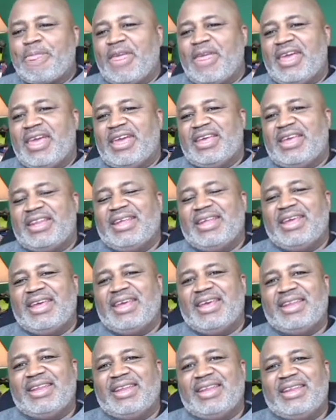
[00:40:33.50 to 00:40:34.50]
And
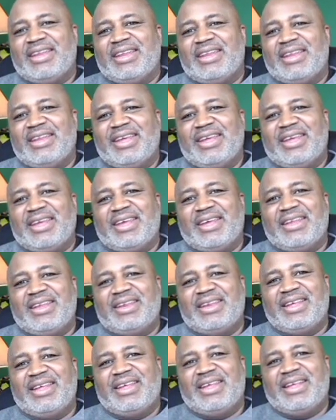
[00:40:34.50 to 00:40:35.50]
and and
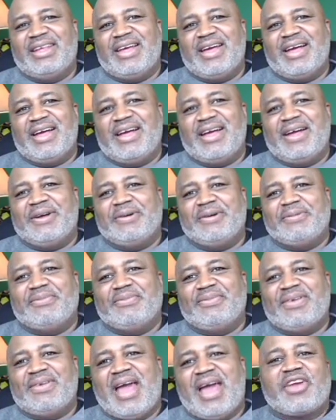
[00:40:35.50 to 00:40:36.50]
um,
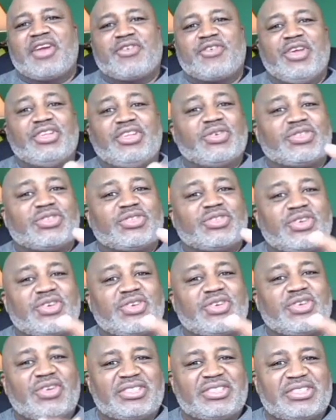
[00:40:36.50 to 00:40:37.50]
I agree to a certain
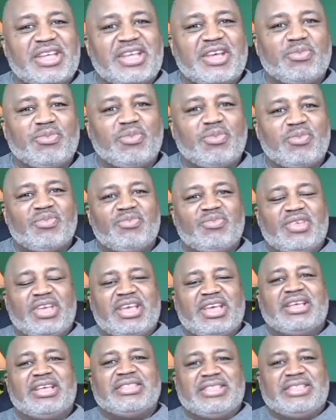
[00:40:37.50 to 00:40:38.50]
extent
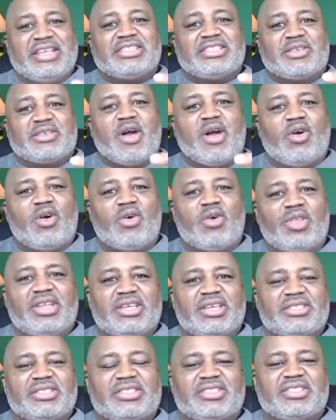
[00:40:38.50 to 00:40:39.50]
because it is about
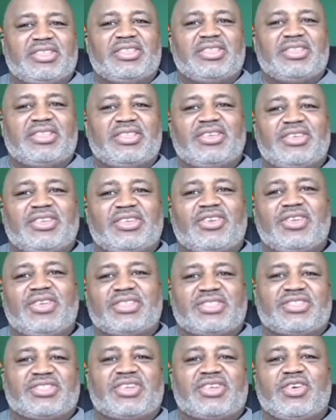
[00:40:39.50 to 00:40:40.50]
holiness. You don't
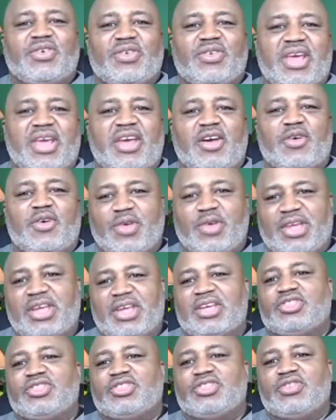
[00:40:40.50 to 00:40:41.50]
necessarily go to hell
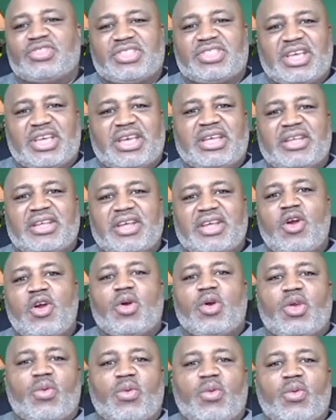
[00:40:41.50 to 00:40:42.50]
because you sinned
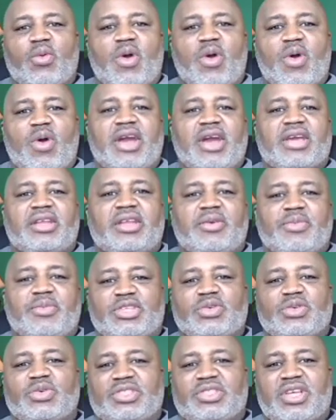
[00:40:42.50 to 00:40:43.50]
or you walk in
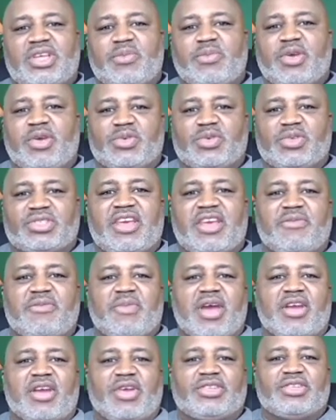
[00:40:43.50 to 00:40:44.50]
habitual sin because we're saved
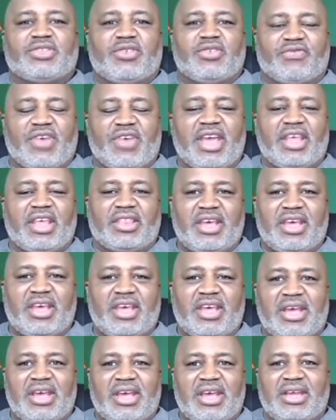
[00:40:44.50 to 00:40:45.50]
by grace through faith,
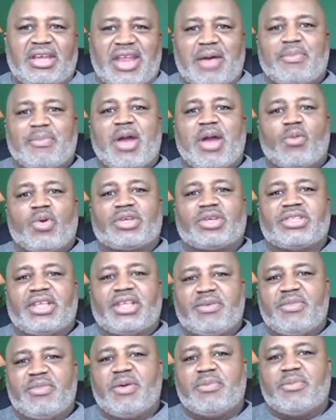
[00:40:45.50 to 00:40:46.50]
not by works let any
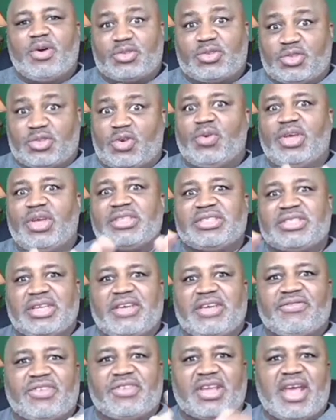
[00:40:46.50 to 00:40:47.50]
man boast. So it's a
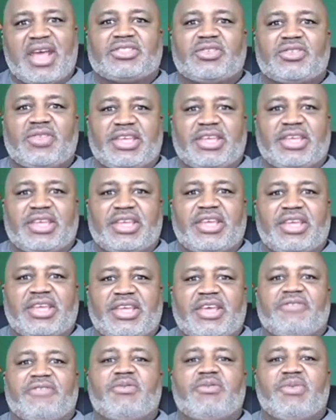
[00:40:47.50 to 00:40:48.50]
gift of God. So that gift
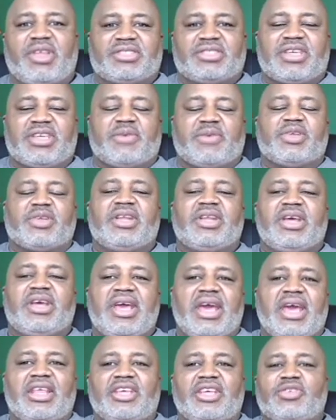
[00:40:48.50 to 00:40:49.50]
we've been accepted.
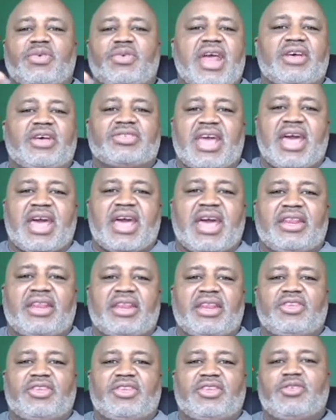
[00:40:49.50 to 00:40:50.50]
Unless you renounce God
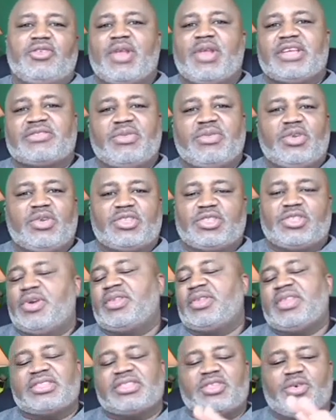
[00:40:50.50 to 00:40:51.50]
and you blaspheme the Holy Spirit,
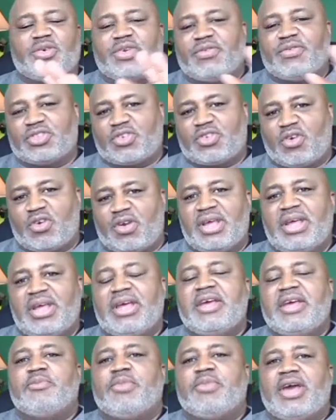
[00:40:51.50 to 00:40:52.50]
that's a whole different story.
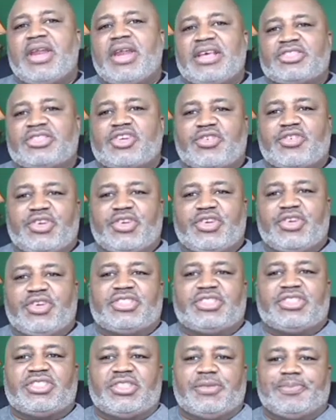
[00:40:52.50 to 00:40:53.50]
But as a
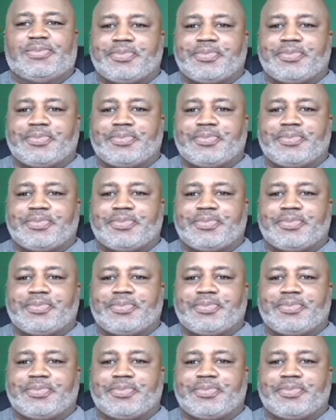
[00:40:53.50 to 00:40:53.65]
Christian,